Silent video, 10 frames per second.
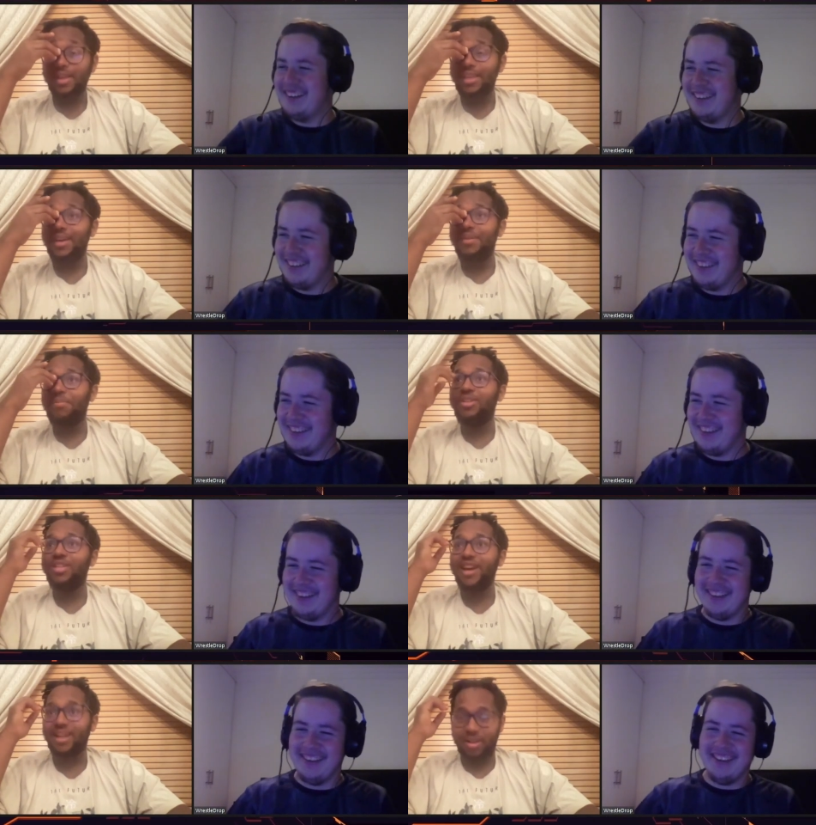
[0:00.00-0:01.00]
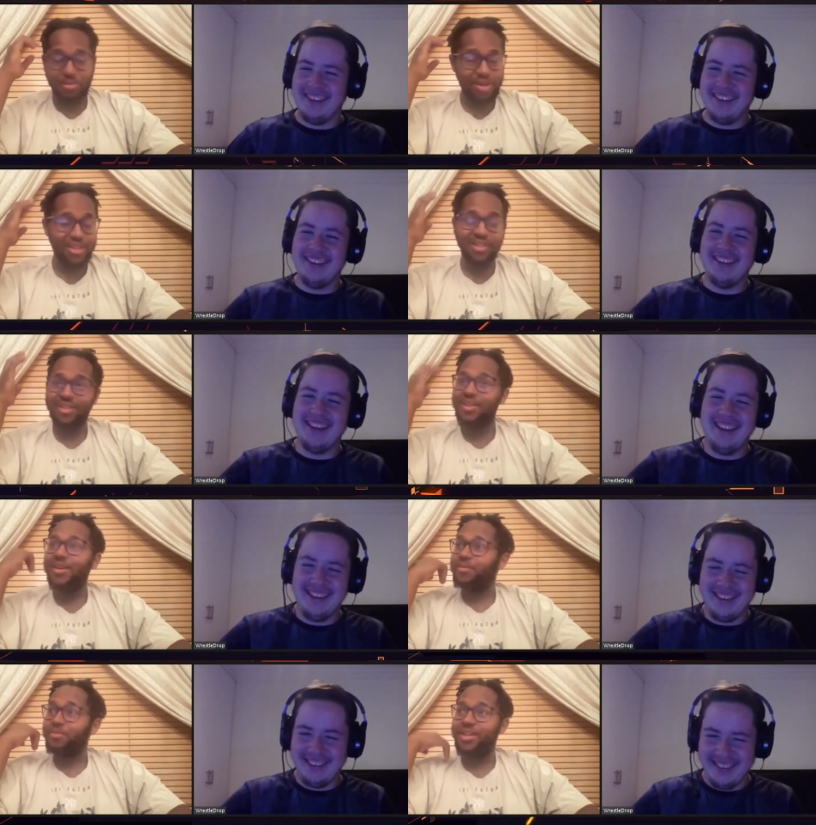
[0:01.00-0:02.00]
Speaker 1: yeah, most likely because
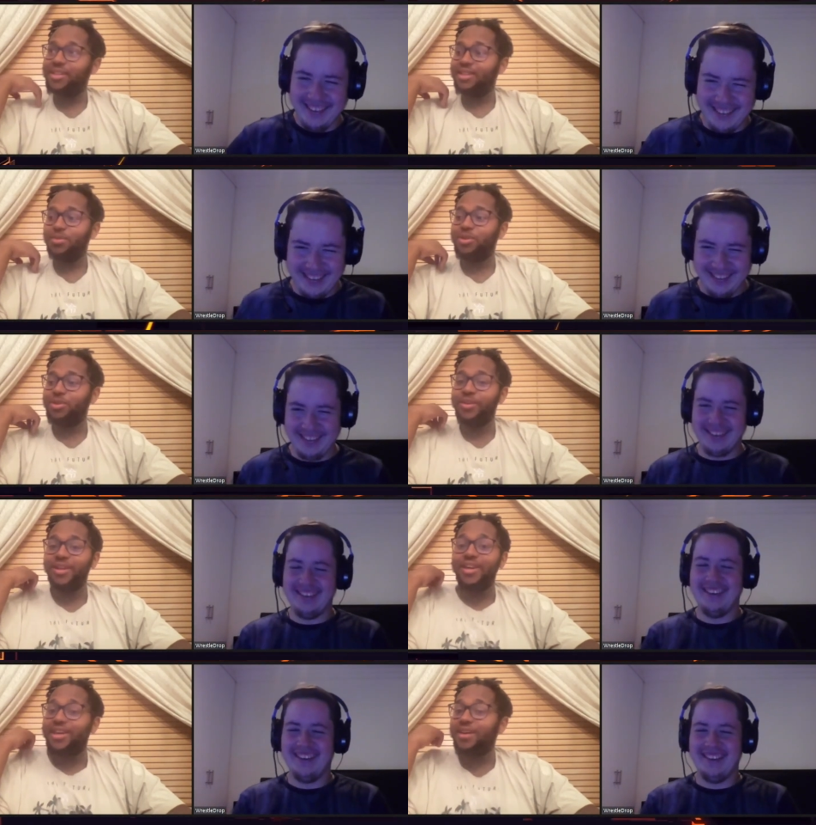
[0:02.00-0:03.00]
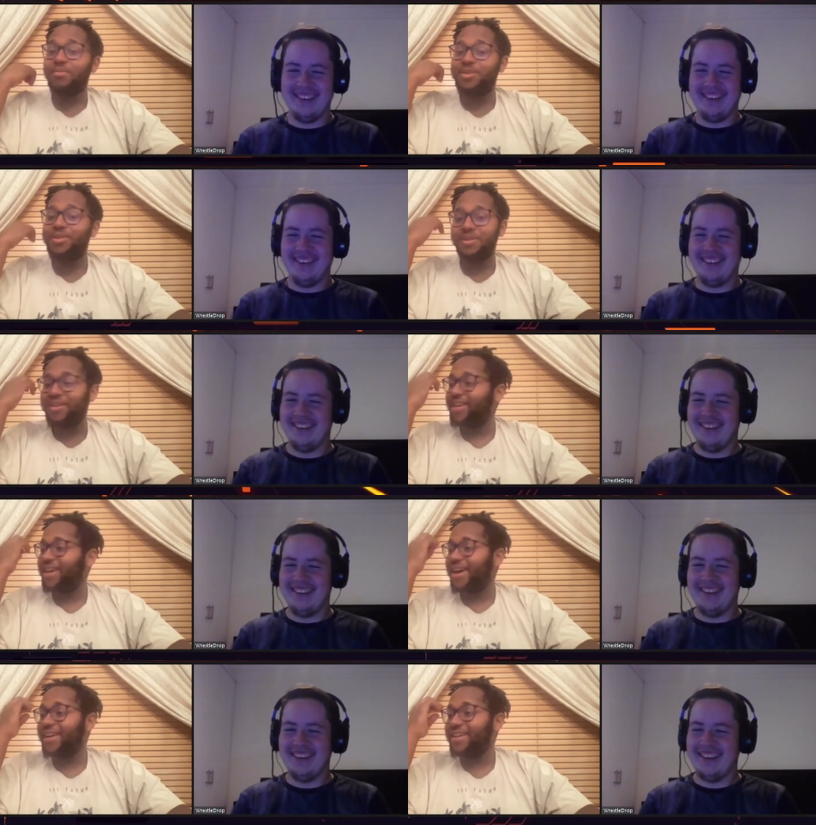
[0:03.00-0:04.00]
because he are holding that camera. So he,
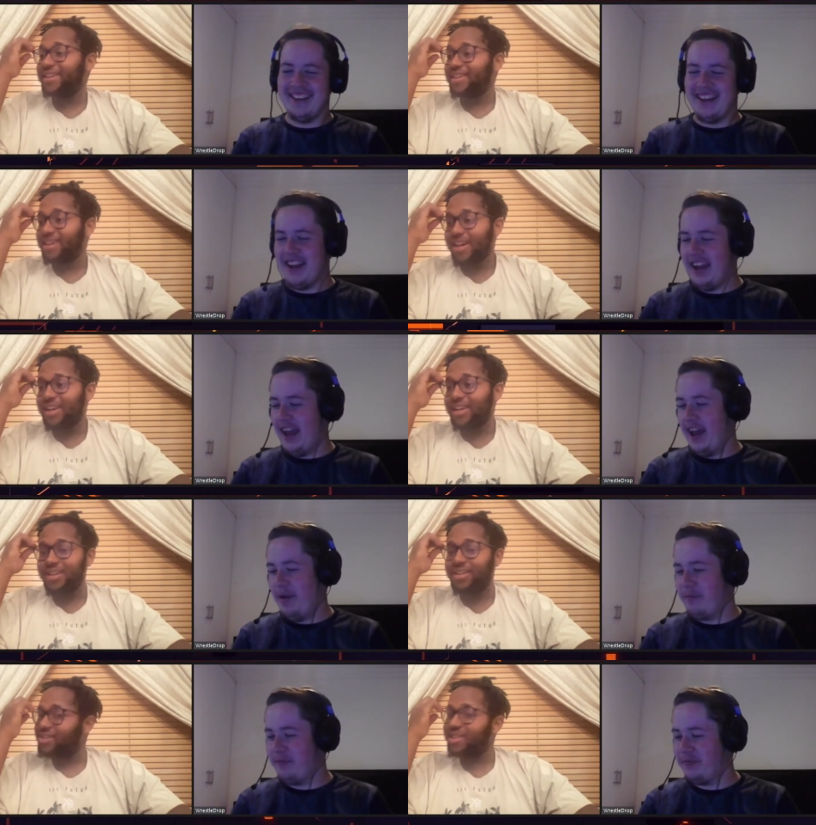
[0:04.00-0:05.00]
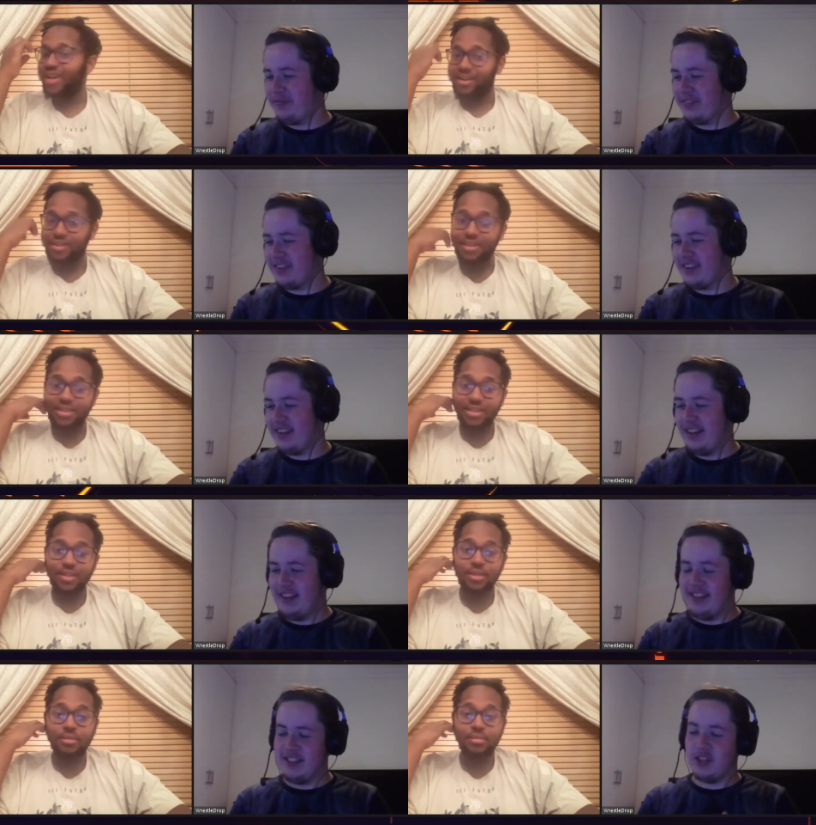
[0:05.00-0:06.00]
yeah, I understand.
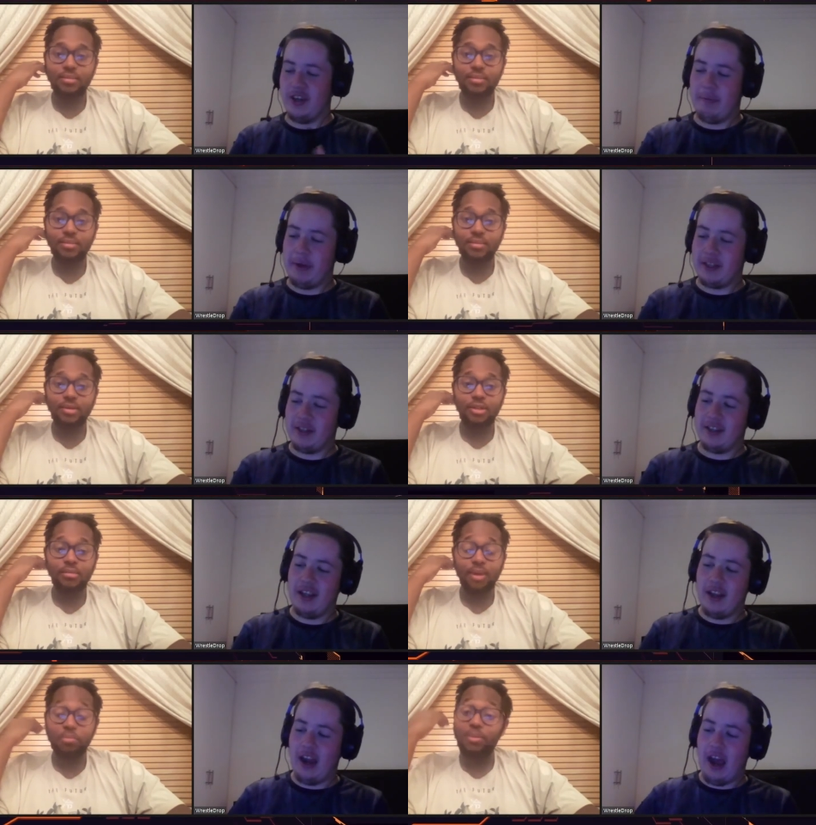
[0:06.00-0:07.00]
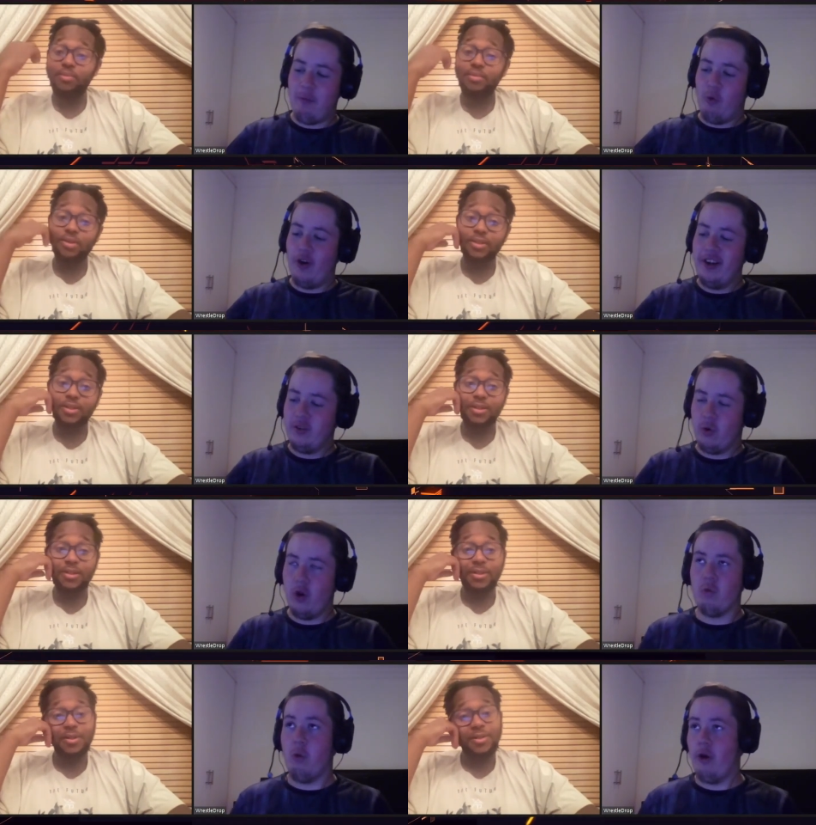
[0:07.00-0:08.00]
Speaker 2: So yeah, but I'm worried. Well,
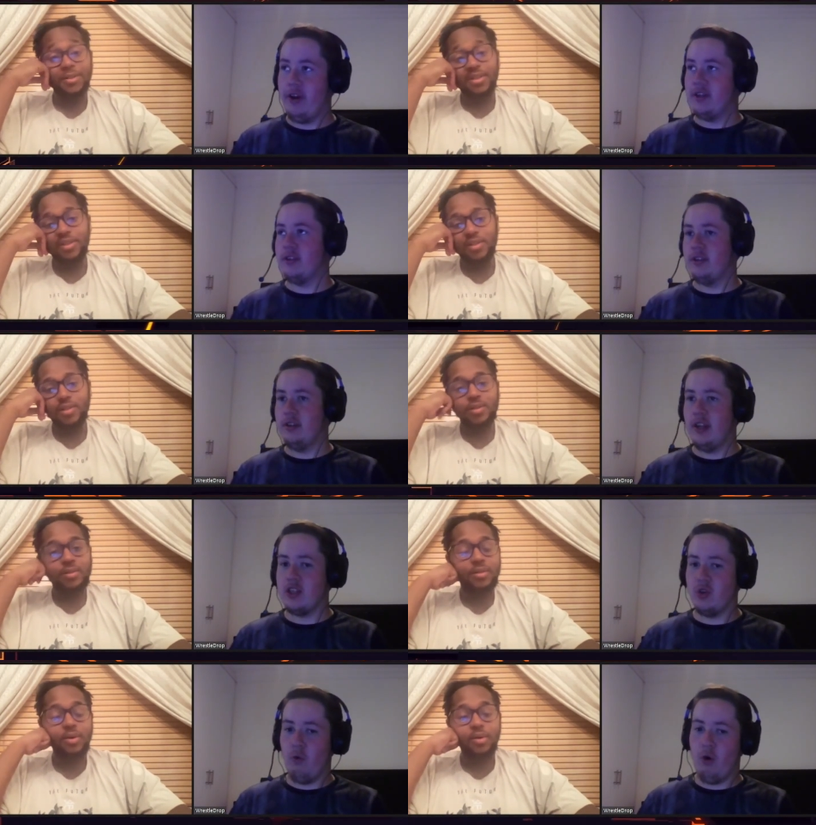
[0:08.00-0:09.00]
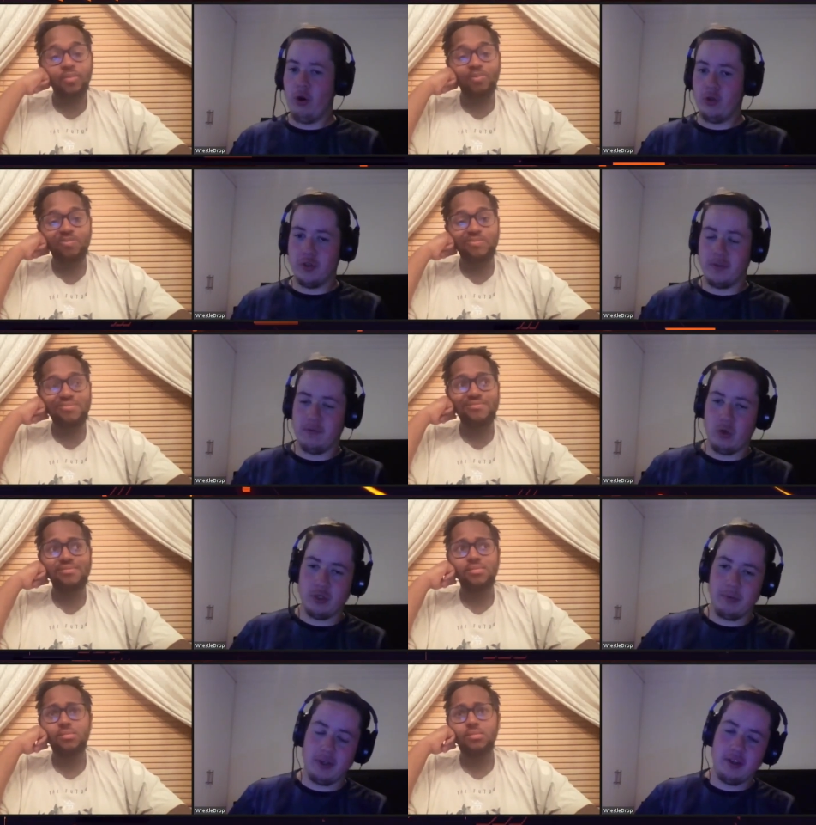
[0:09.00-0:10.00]
not worried. That's the wrong choice of words.
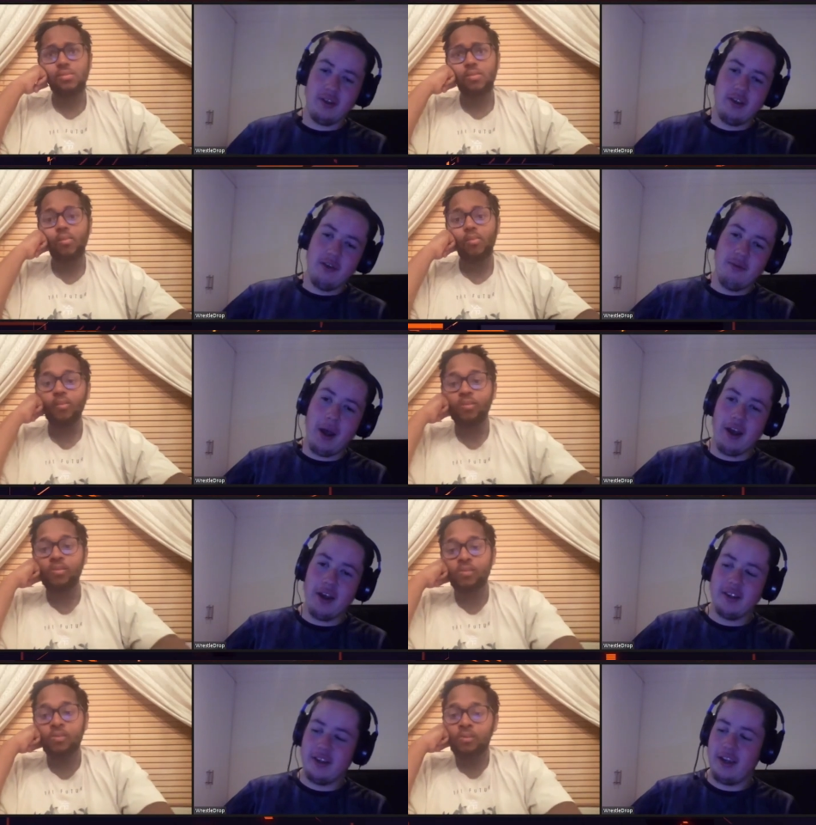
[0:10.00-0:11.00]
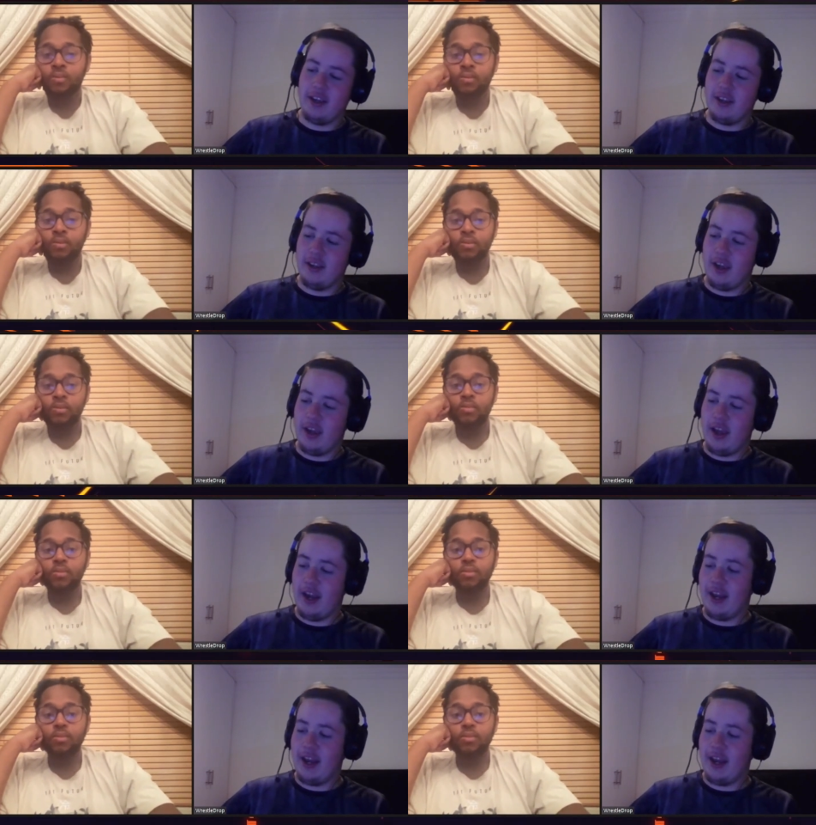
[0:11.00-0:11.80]
But Punk and